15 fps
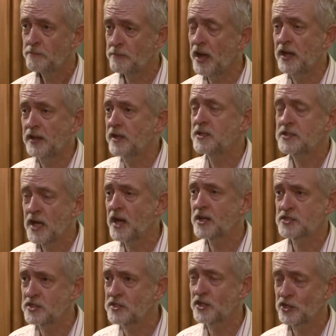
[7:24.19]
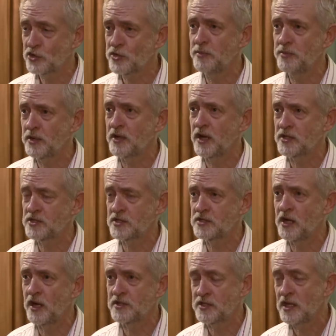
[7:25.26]
paying their taxes and contributing to our
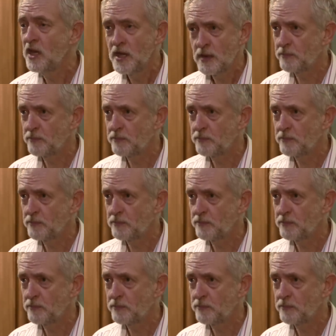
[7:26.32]
society.